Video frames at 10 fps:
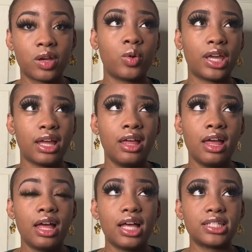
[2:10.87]
Oh yeah.
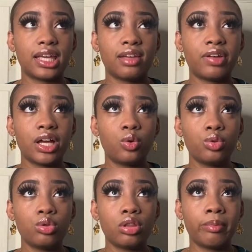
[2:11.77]
I was like if I go
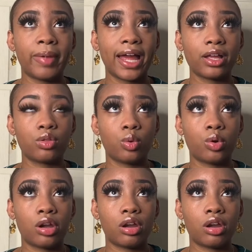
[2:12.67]
through the back door